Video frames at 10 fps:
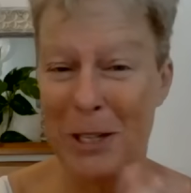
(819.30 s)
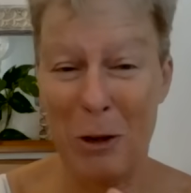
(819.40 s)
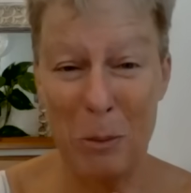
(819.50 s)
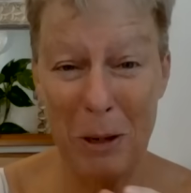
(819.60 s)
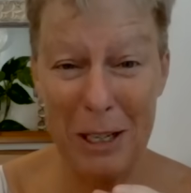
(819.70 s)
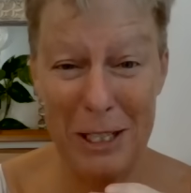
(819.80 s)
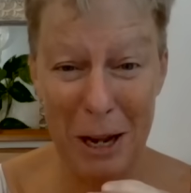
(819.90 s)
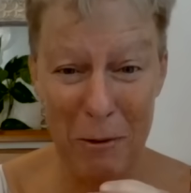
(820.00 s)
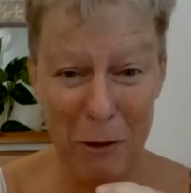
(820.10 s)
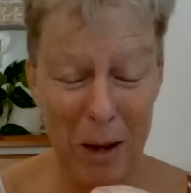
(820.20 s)
I'm terrible at
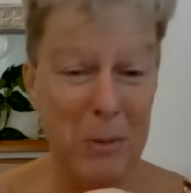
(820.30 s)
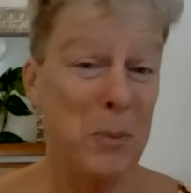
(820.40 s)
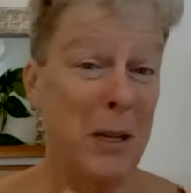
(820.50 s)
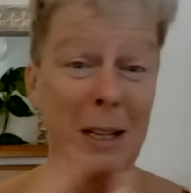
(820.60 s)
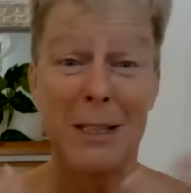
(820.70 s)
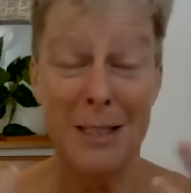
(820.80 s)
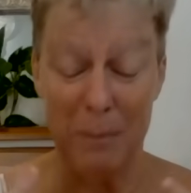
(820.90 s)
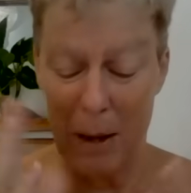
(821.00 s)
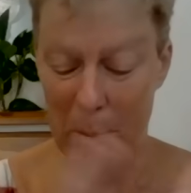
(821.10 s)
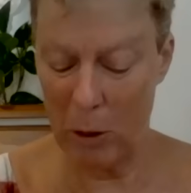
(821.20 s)
time frames because
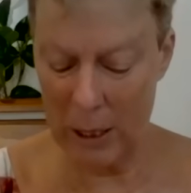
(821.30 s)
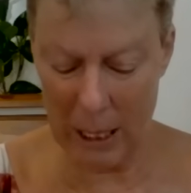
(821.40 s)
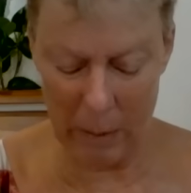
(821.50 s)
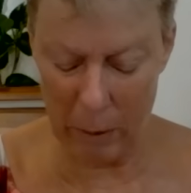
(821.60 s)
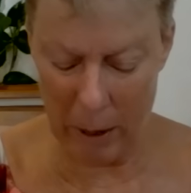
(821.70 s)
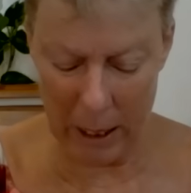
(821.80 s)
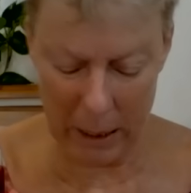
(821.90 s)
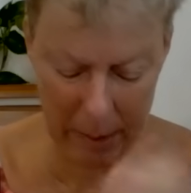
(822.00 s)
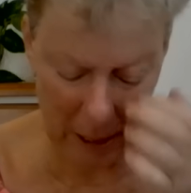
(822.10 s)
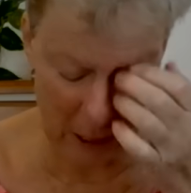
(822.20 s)
my boys kept
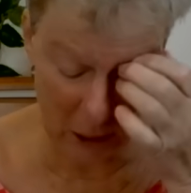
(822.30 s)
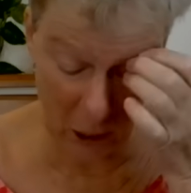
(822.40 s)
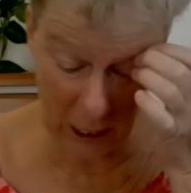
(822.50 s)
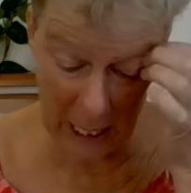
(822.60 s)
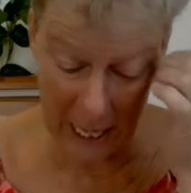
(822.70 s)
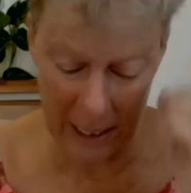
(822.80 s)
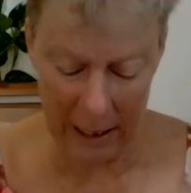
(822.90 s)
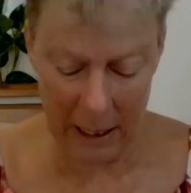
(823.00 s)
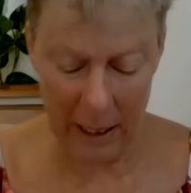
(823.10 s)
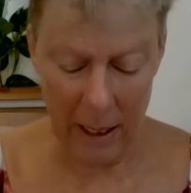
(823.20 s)
reminding me there's no
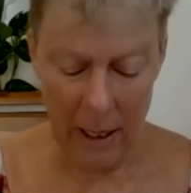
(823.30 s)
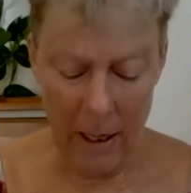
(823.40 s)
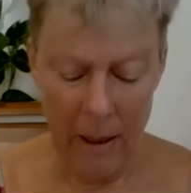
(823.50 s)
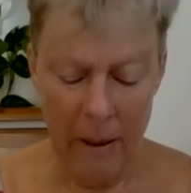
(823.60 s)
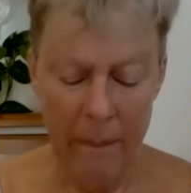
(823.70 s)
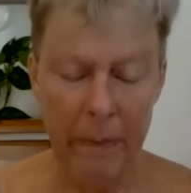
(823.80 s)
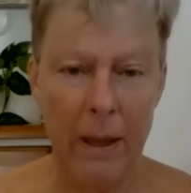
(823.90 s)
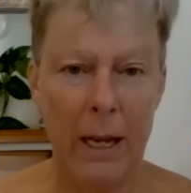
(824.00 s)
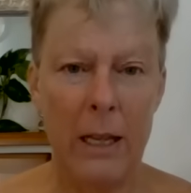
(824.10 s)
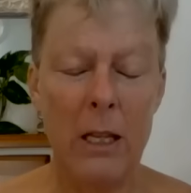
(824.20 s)
calendar
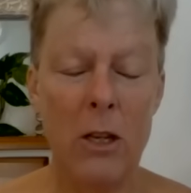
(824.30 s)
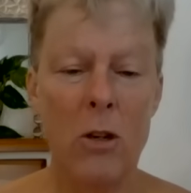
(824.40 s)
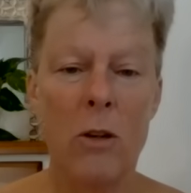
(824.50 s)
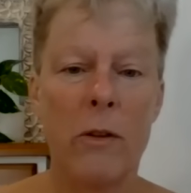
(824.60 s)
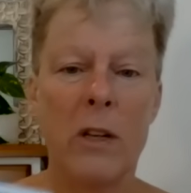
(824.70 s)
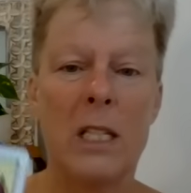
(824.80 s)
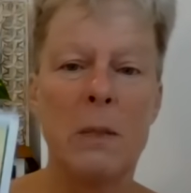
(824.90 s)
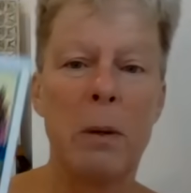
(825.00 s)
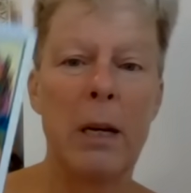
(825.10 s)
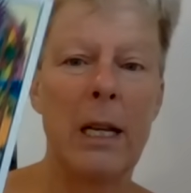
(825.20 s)
in the
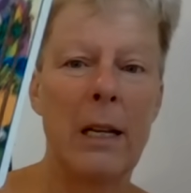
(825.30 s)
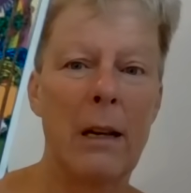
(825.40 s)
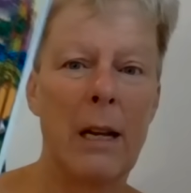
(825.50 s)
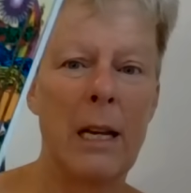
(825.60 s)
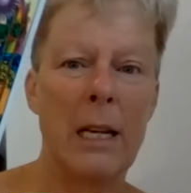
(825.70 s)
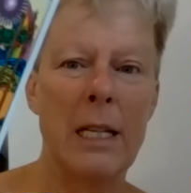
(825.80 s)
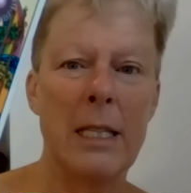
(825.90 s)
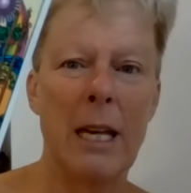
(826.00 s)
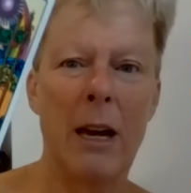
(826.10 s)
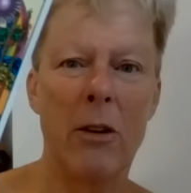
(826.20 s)
universe, but it, in
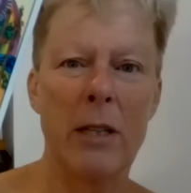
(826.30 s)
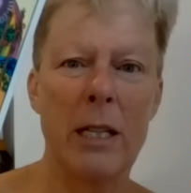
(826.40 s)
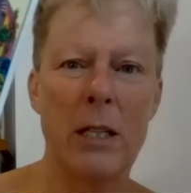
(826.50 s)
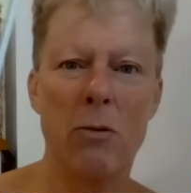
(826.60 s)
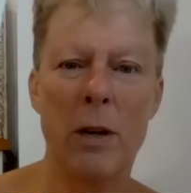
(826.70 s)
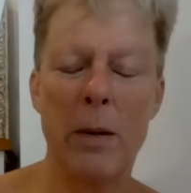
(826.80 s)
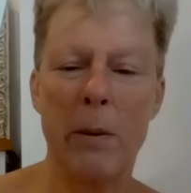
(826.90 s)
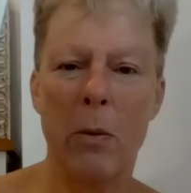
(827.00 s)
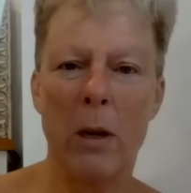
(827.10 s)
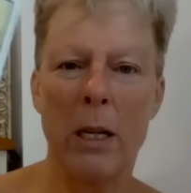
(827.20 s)
his health, he's
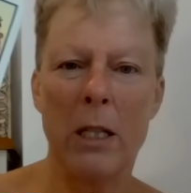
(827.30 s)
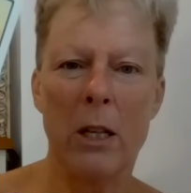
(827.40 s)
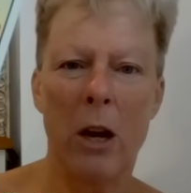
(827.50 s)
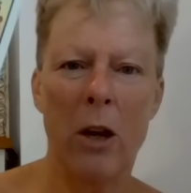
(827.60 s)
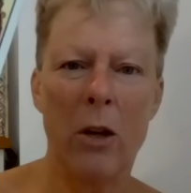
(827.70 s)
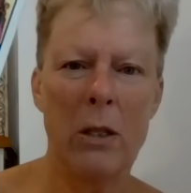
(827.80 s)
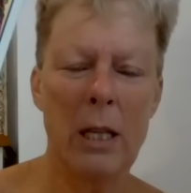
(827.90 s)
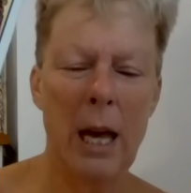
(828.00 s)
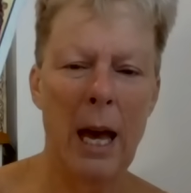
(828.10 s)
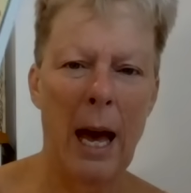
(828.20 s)
reaping what he
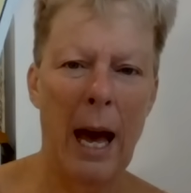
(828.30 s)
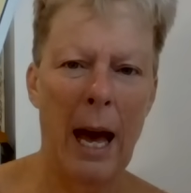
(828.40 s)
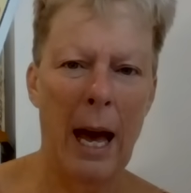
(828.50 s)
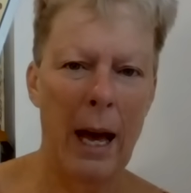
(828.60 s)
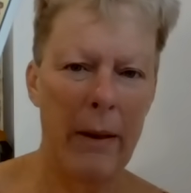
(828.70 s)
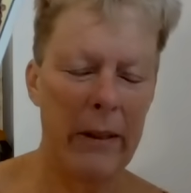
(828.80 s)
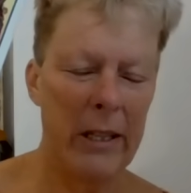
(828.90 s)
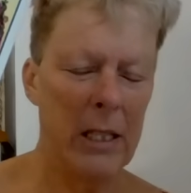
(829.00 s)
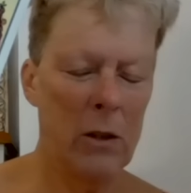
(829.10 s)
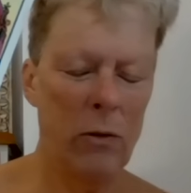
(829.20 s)
sows. Uh,
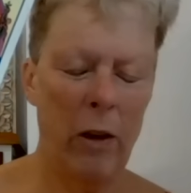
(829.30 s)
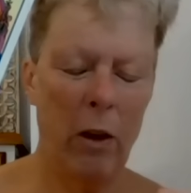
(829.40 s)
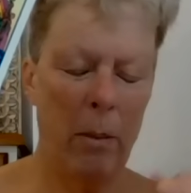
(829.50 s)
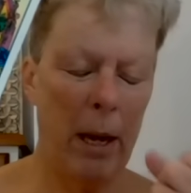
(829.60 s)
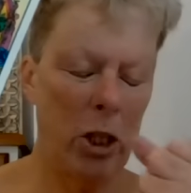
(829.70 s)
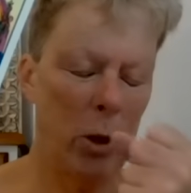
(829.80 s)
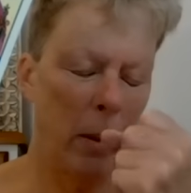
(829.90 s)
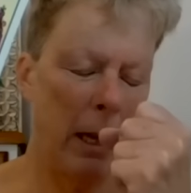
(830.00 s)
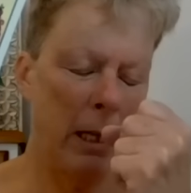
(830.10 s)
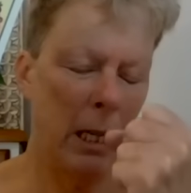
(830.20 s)
this is very much
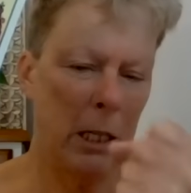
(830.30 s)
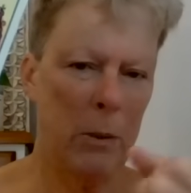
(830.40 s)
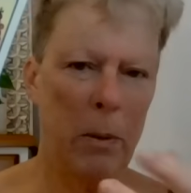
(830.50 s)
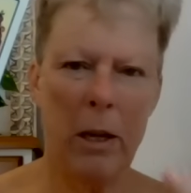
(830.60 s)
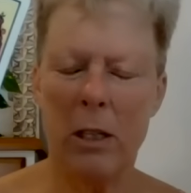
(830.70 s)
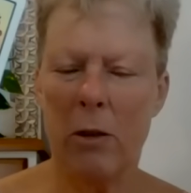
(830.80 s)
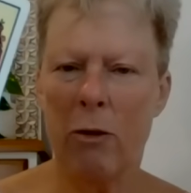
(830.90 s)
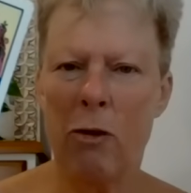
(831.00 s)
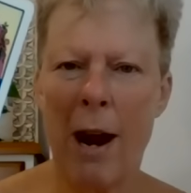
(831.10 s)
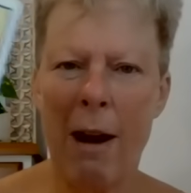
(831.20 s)
about the
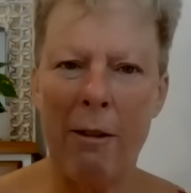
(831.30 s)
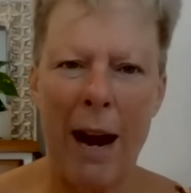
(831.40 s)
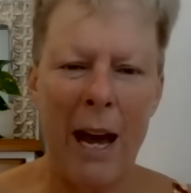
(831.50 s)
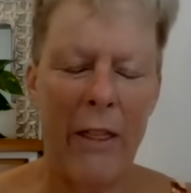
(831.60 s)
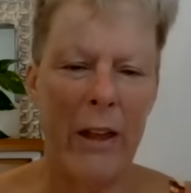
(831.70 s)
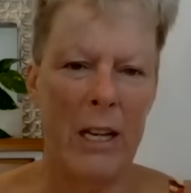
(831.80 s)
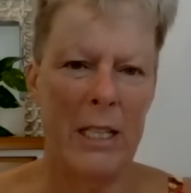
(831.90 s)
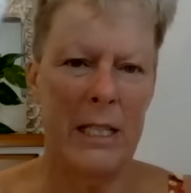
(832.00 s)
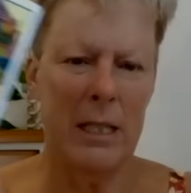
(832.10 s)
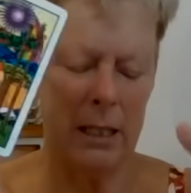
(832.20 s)
explosive rah rah that
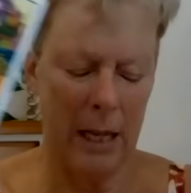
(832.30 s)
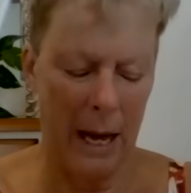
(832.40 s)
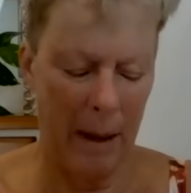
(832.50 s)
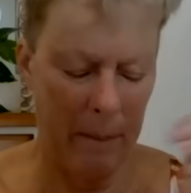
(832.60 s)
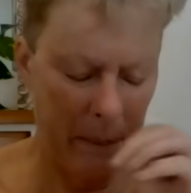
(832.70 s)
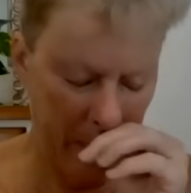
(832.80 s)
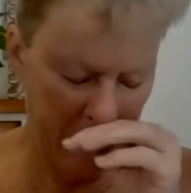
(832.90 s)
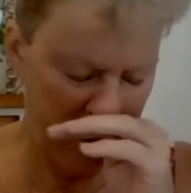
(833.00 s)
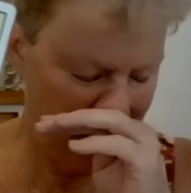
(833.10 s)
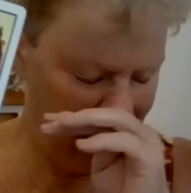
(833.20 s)
is um,
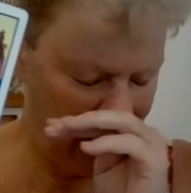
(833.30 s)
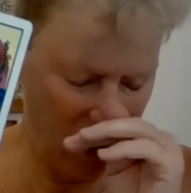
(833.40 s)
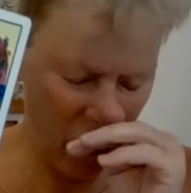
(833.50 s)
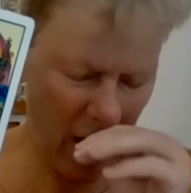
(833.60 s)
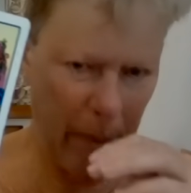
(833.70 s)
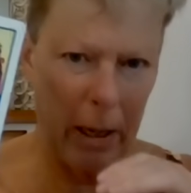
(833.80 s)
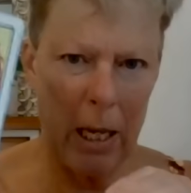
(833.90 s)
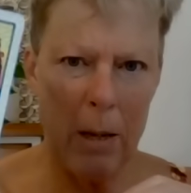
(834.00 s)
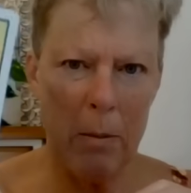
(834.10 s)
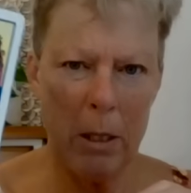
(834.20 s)

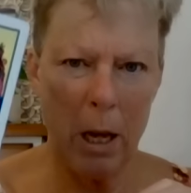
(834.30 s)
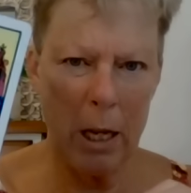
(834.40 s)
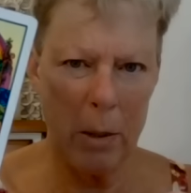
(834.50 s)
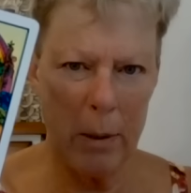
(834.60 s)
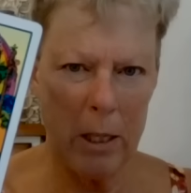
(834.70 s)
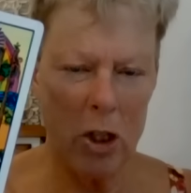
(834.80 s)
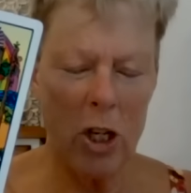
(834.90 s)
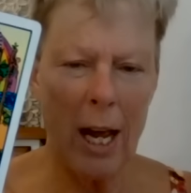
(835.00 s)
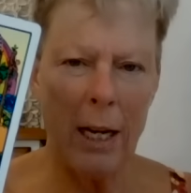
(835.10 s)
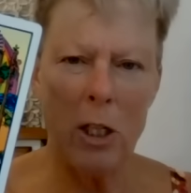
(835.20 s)
entrapping him is going to be his
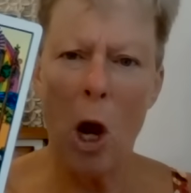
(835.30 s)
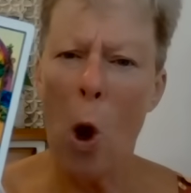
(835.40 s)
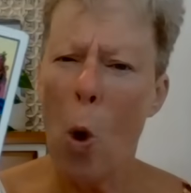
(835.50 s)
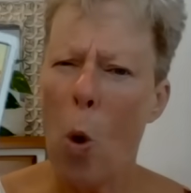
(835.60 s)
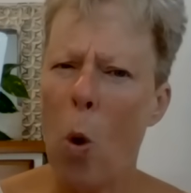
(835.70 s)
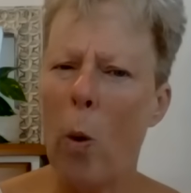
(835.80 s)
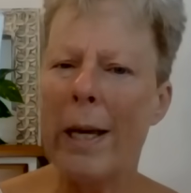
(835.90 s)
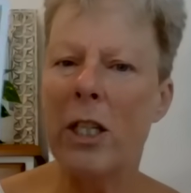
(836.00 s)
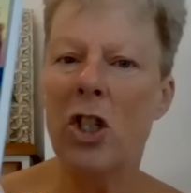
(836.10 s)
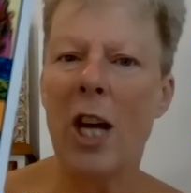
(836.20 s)
challenge. Or oh,
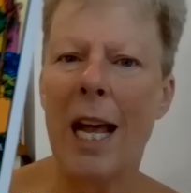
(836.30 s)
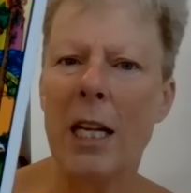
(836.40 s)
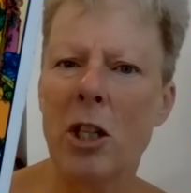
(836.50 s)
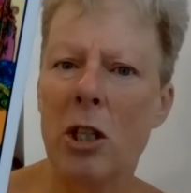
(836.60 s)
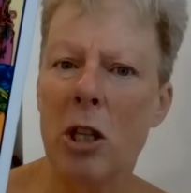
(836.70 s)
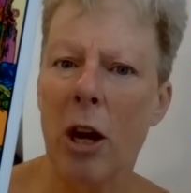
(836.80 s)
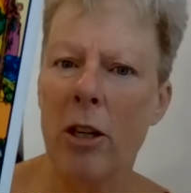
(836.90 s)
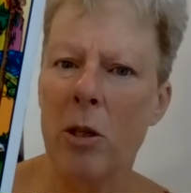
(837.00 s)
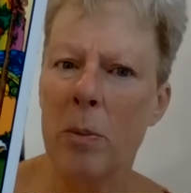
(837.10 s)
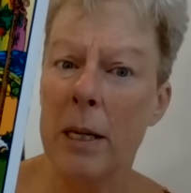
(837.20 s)
his challenge is
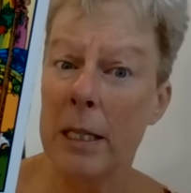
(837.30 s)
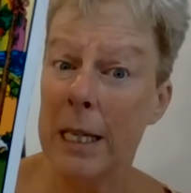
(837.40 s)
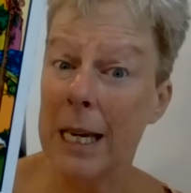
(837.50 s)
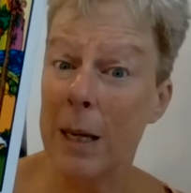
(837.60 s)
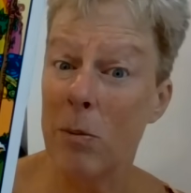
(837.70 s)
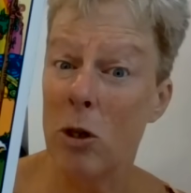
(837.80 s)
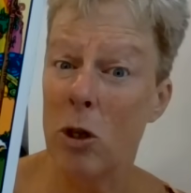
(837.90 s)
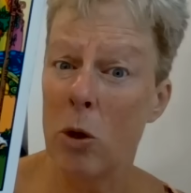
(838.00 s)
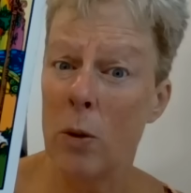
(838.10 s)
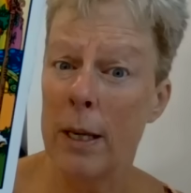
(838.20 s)
going to be to keep
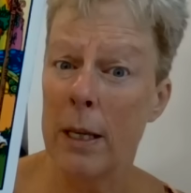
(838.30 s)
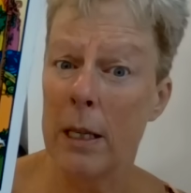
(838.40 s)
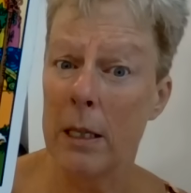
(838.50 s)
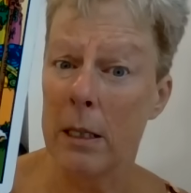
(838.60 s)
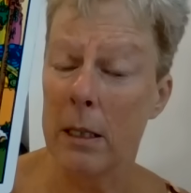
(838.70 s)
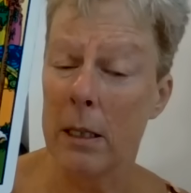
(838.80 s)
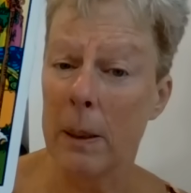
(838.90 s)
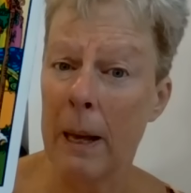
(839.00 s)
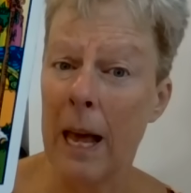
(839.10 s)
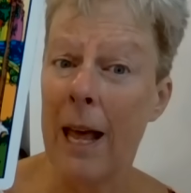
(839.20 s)
doing this.
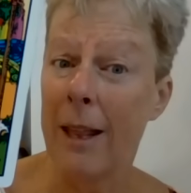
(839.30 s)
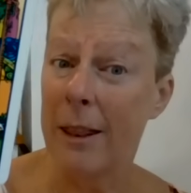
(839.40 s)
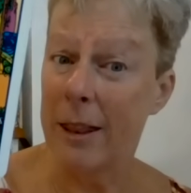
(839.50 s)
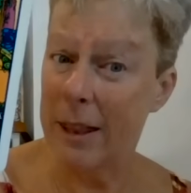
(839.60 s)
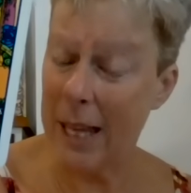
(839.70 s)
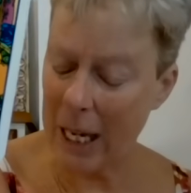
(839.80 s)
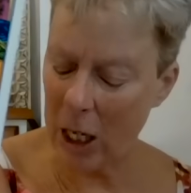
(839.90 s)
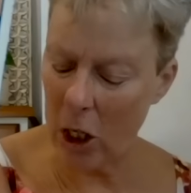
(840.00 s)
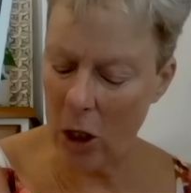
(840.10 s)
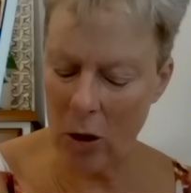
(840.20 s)

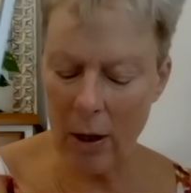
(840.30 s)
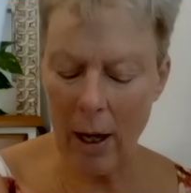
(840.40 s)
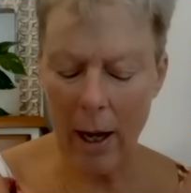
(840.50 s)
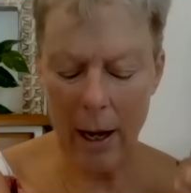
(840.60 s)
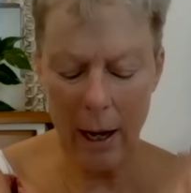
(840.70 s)
Thank you.